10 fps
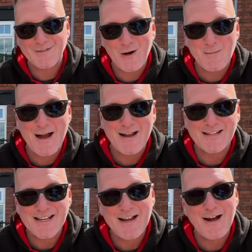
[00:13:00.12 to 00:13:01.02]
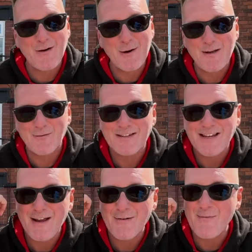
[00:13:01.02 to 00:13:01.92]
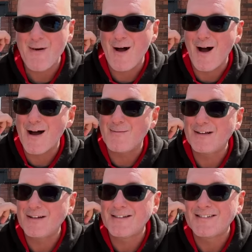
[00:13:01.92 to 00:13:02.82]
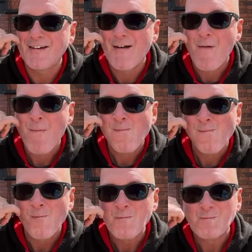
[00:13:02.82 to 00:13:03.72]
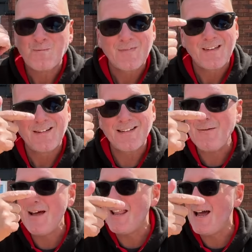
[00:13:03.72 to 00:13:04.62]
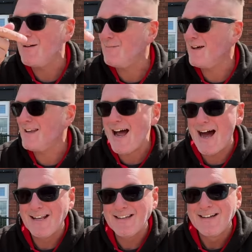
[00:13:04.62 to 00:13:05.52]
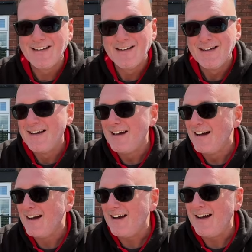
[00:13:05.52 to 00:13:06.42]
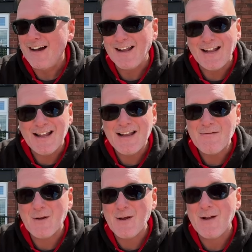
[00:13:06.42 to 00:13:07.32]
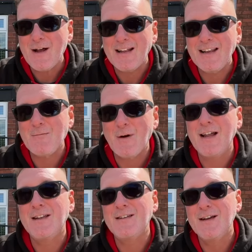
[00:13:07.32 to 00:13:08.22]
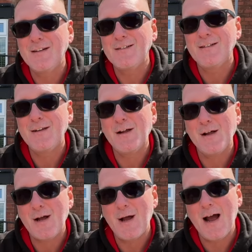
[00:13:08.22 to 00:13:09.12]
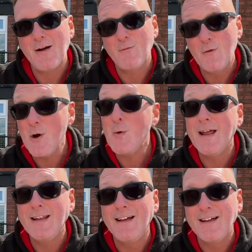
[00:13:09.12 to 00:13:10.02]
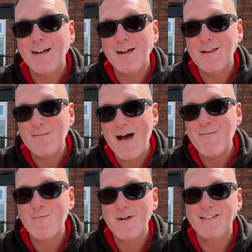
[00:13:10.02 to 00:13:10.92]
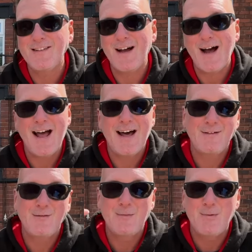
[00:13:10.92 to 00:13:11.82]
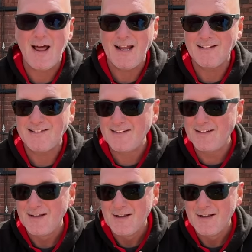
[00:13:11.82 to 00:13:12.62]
I've got a bit of a tear, I've got a bit of a tear in my eye, because because I went there with my dad, and I didn't want to. I didn't want it to ruin the memories that I had of the place, and